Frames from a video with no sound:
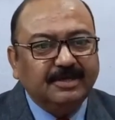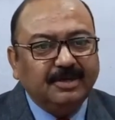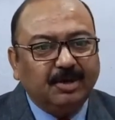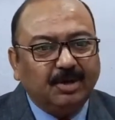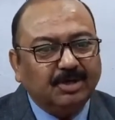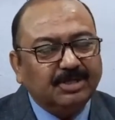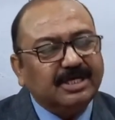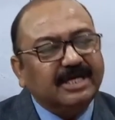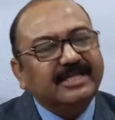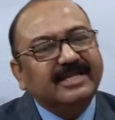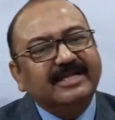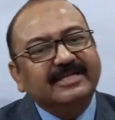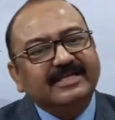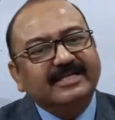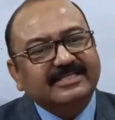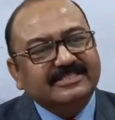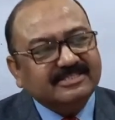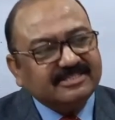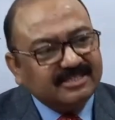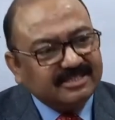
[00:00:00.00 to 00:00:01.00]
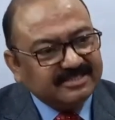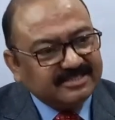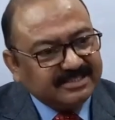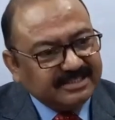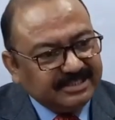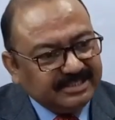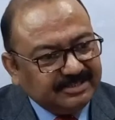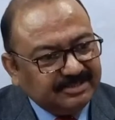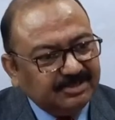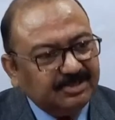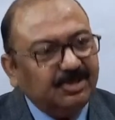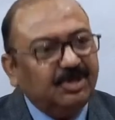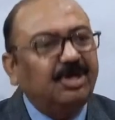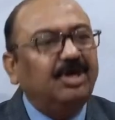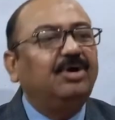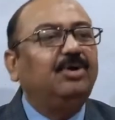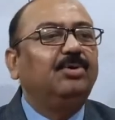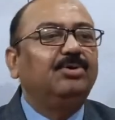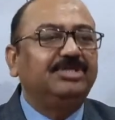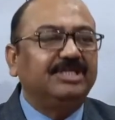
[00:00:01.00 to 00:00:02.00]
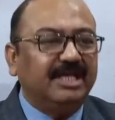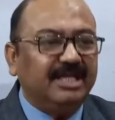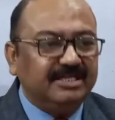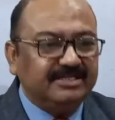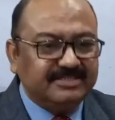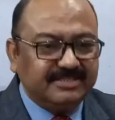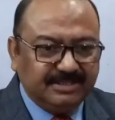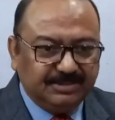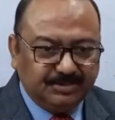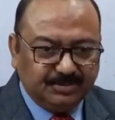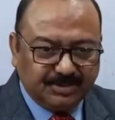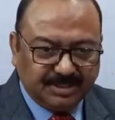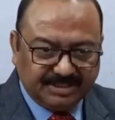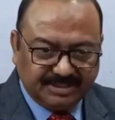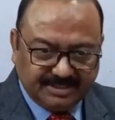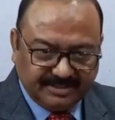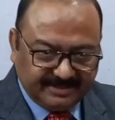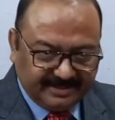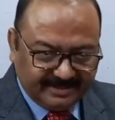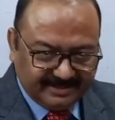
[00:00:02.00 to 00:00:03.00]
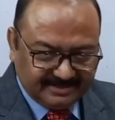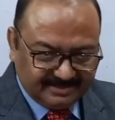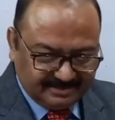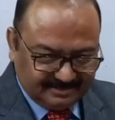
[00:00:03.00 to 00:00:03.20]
Or a restaurant scene, a hotel scene you can create.